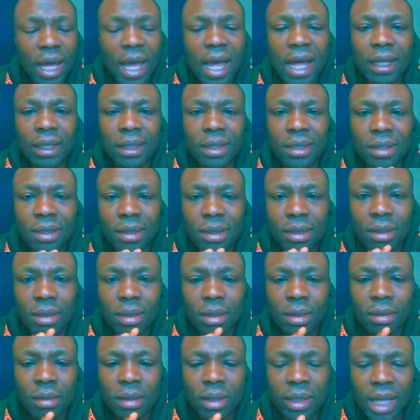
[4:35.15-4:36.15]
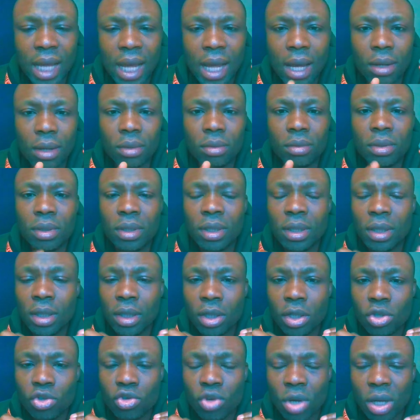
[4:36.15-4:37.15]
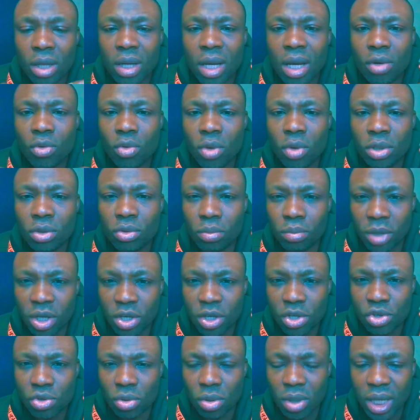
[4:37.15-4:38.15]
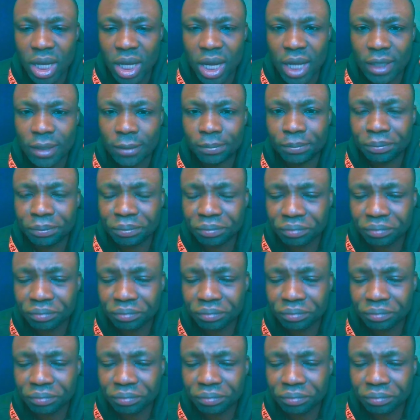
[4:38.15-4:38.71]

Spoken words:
And now, you are now going to make sure that